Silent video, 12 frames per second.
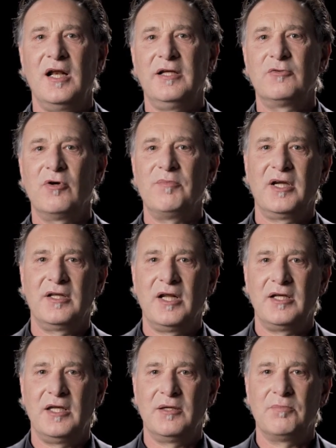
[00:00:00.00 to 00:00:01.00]

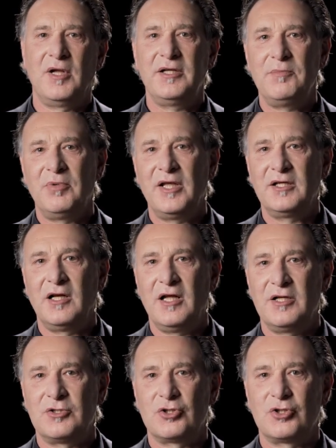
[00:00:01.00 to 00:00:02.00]
electromagnetic multiplate
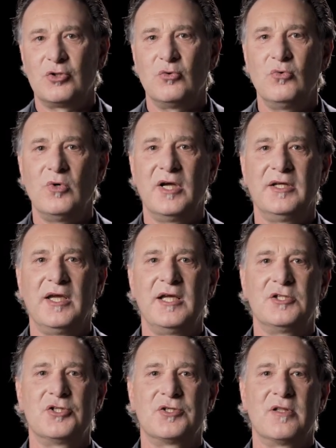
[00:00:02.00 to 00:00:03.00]
clutch to
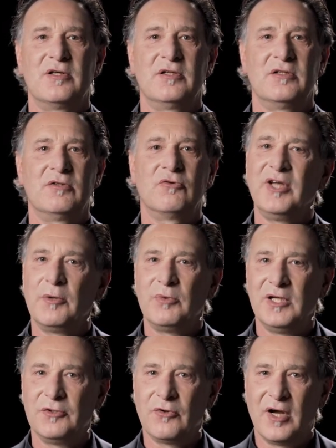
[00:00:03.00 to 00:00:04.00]
engage the
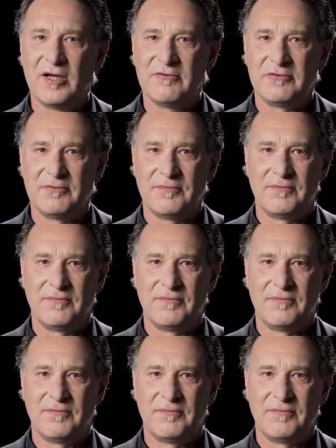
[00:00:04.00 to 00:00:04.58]
rear-wheel drive.